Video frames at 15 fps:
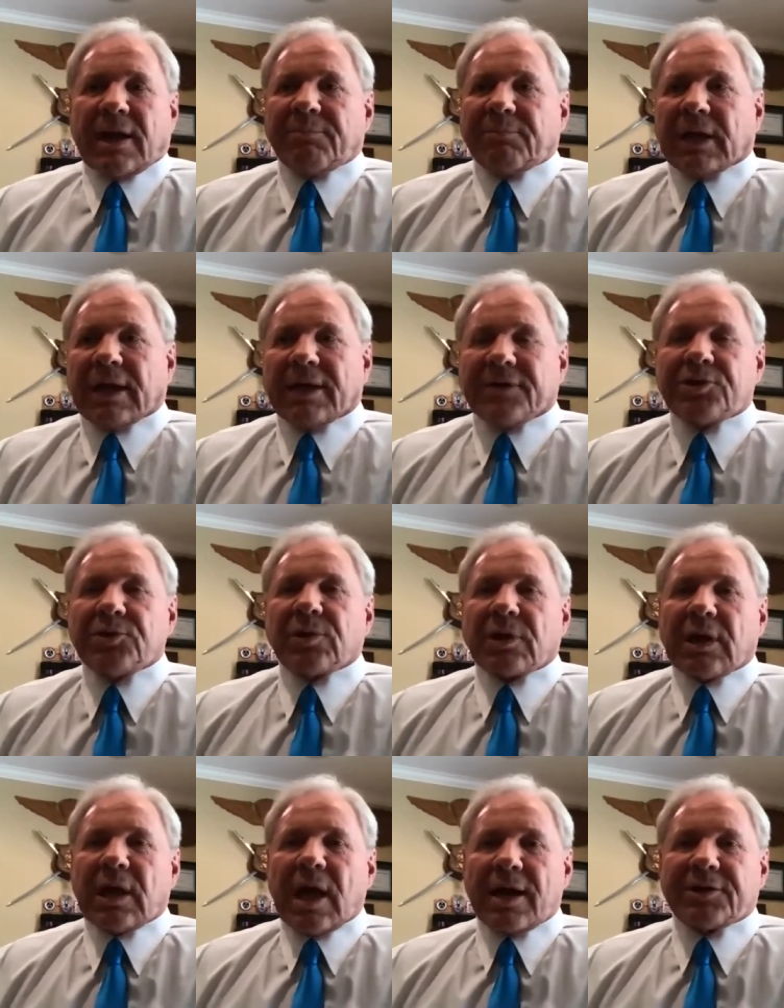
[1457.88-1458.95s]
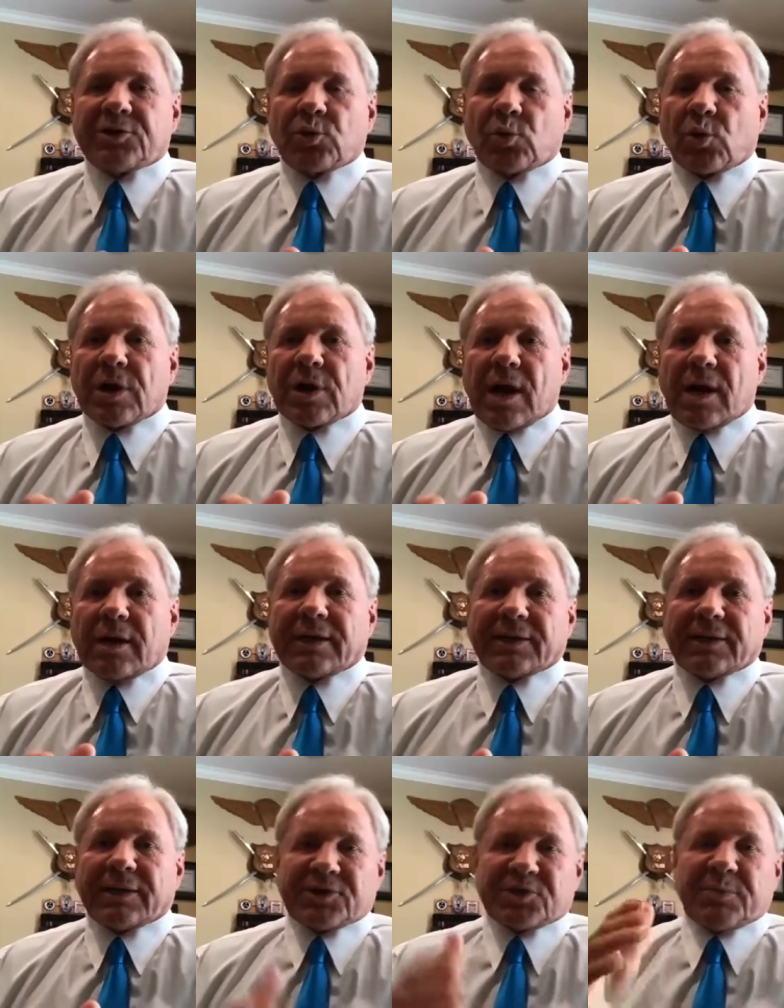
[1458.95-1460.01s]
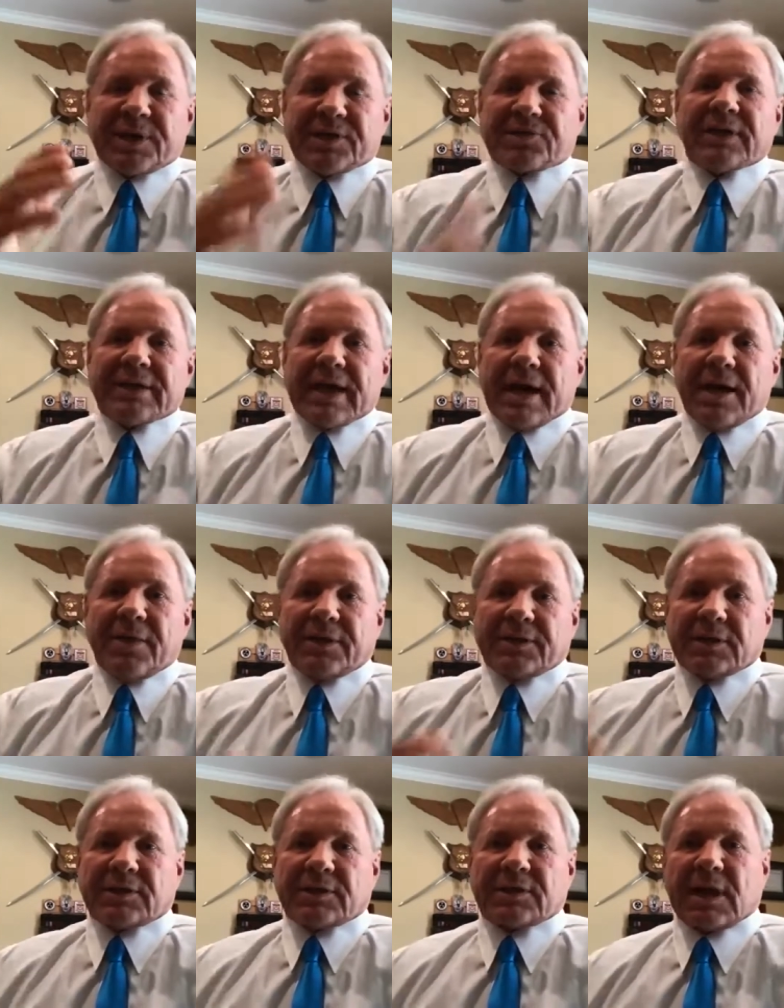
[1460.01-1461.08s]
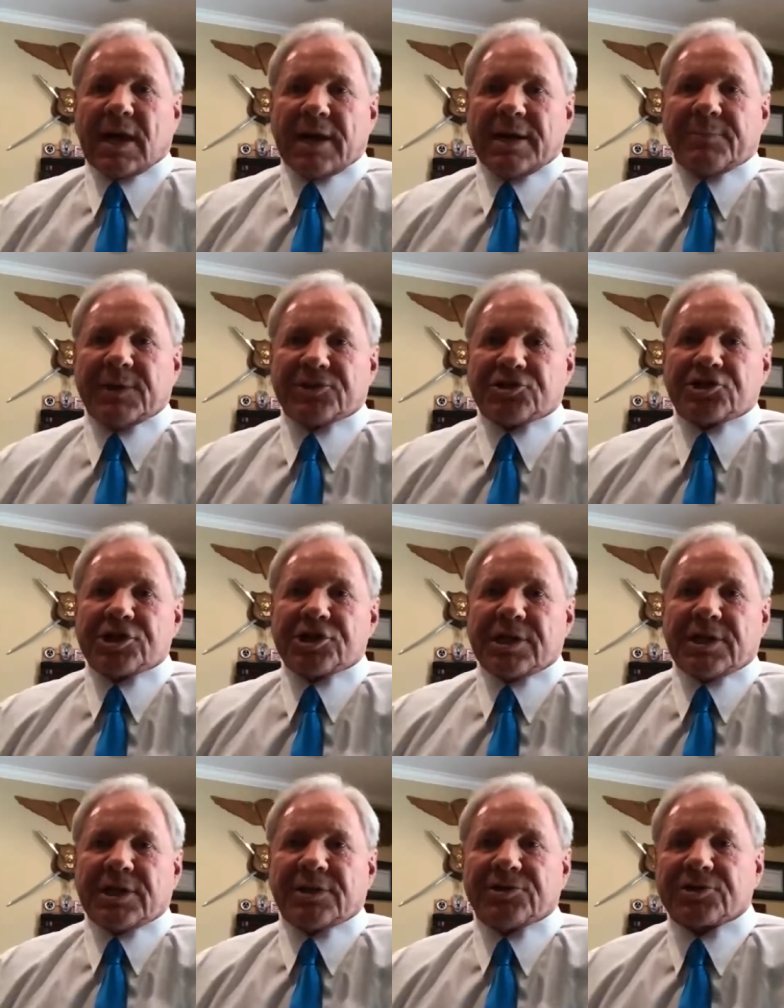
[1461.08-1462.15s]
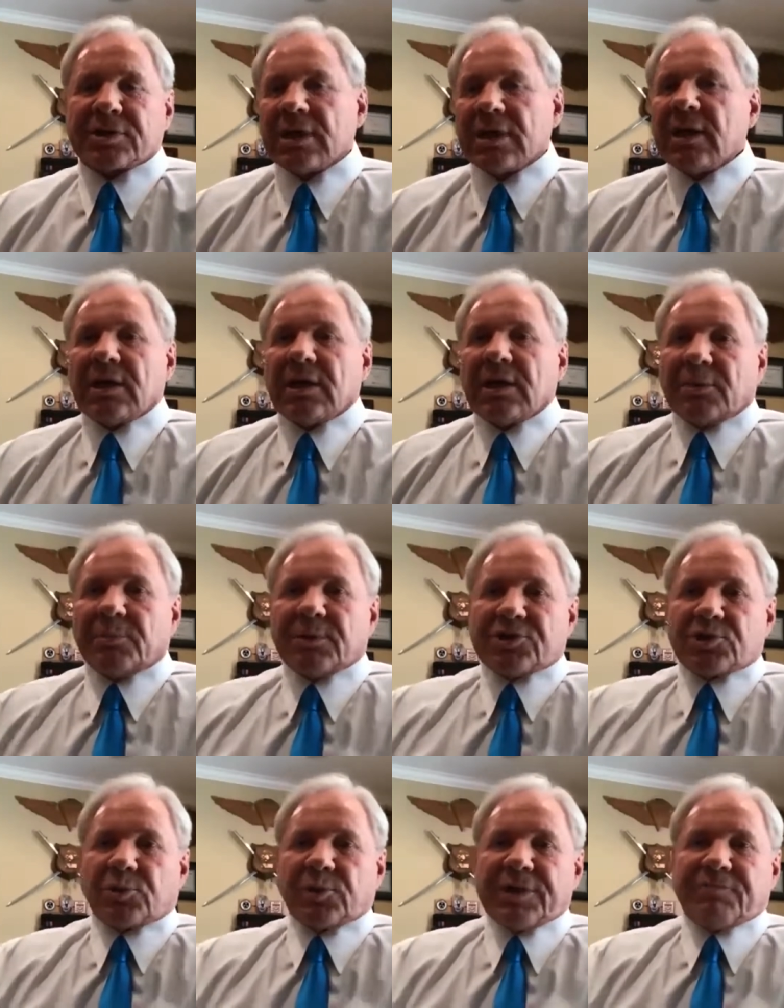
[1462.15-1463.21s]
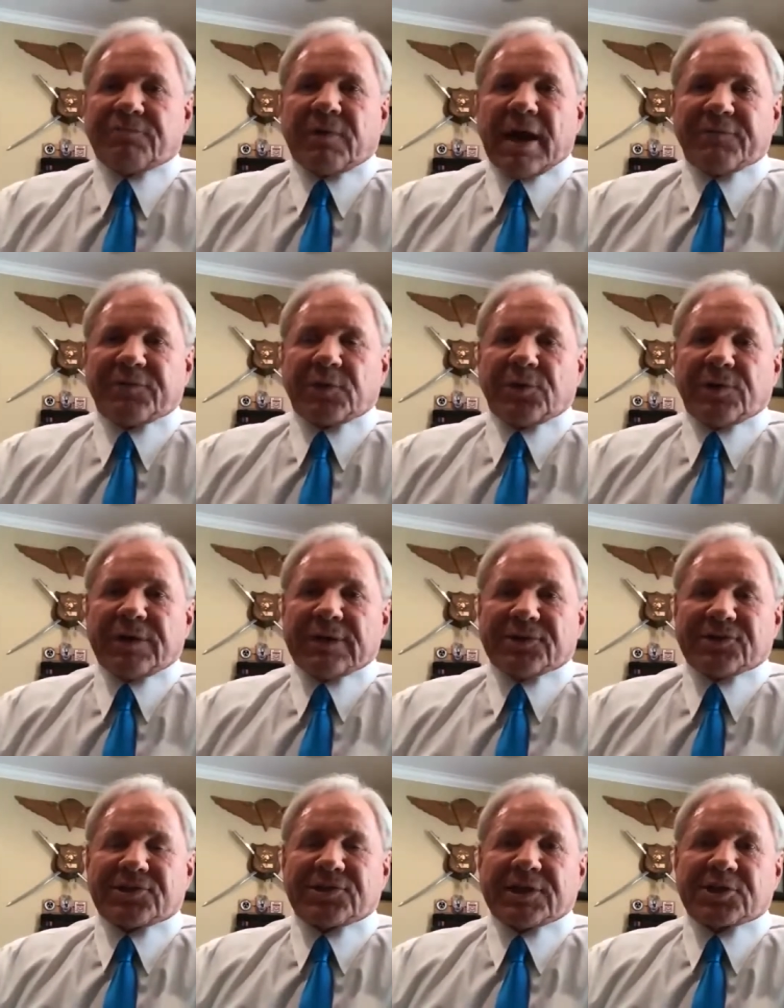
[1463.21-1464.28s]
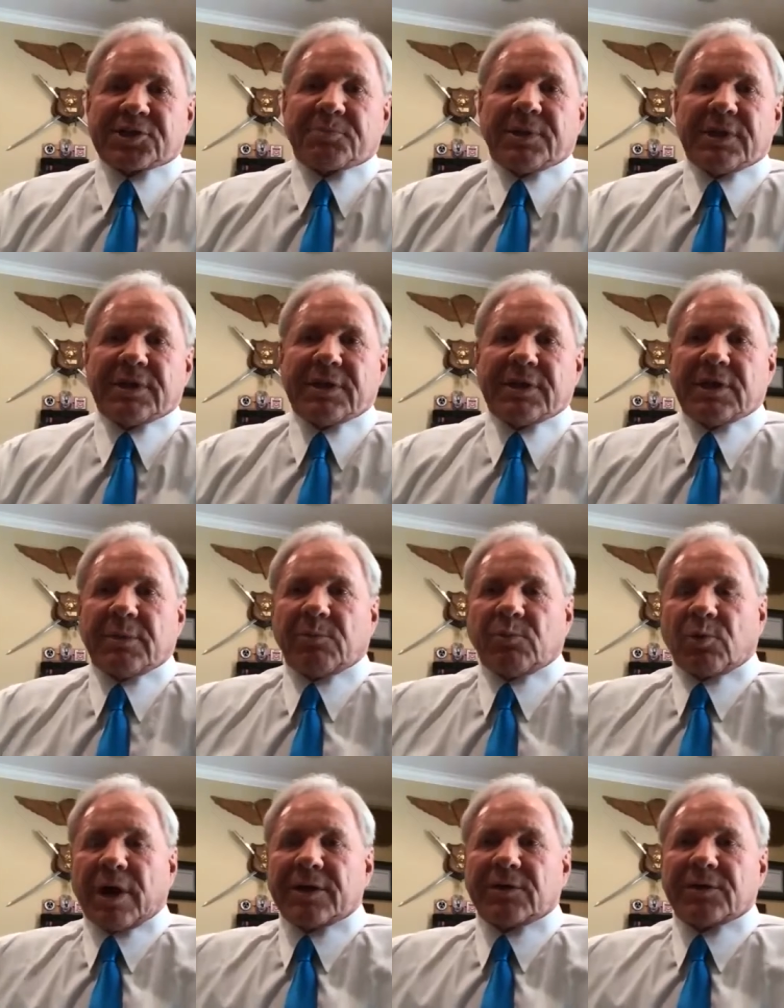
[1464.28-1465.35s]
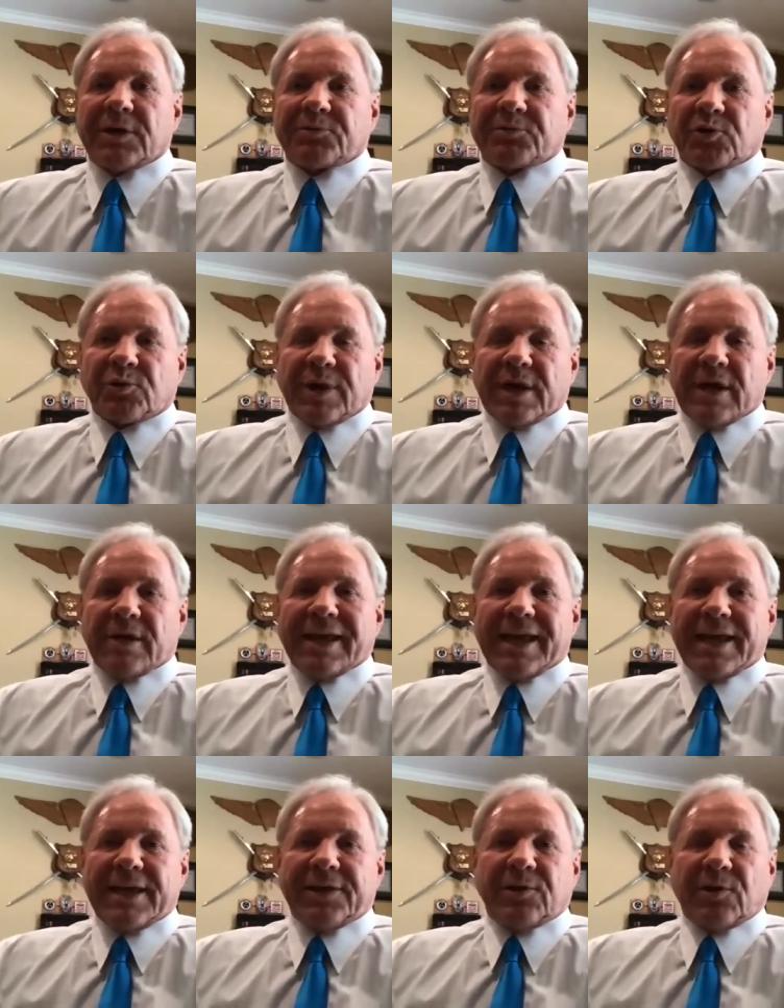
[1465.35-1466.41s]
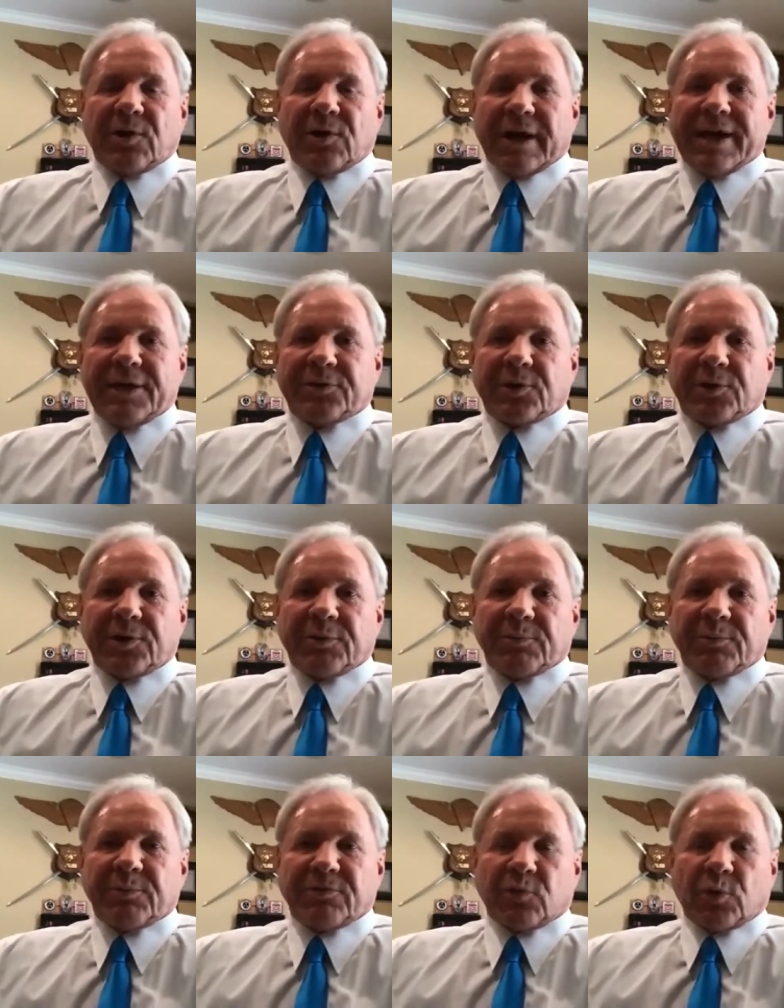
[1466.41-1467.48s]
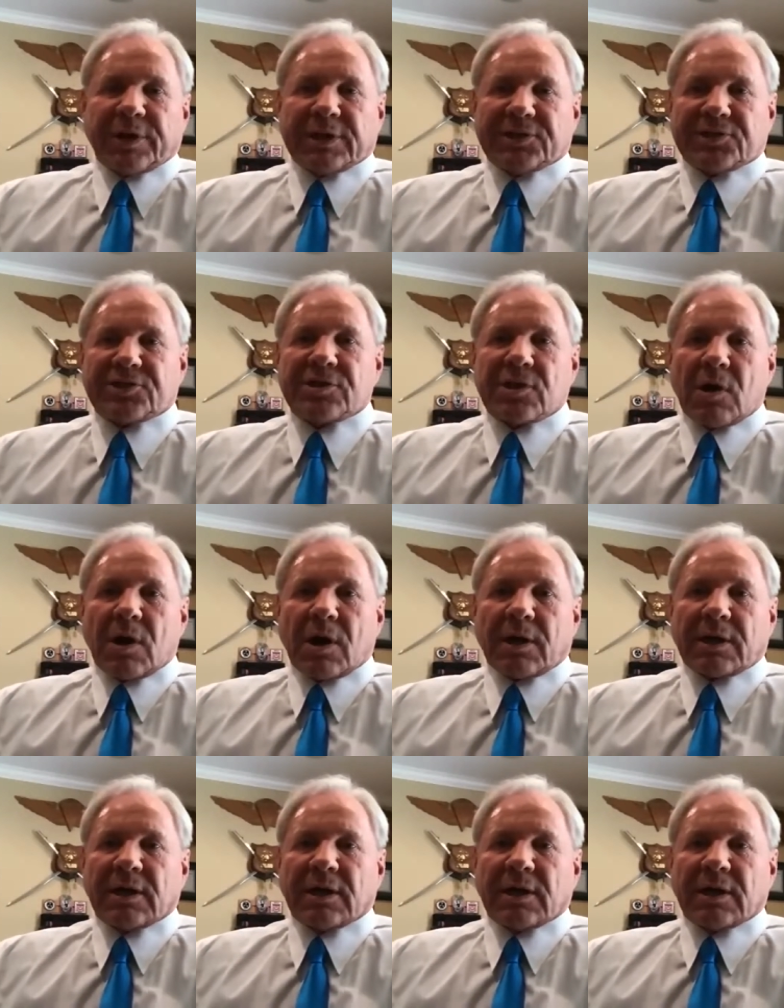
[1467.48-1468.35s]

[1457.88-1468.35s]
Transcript: I do a lot of door knocking, especially now that the time has changed between 5:30 and 6 p.m. right on up to around 8 or 8:30 before it gets dark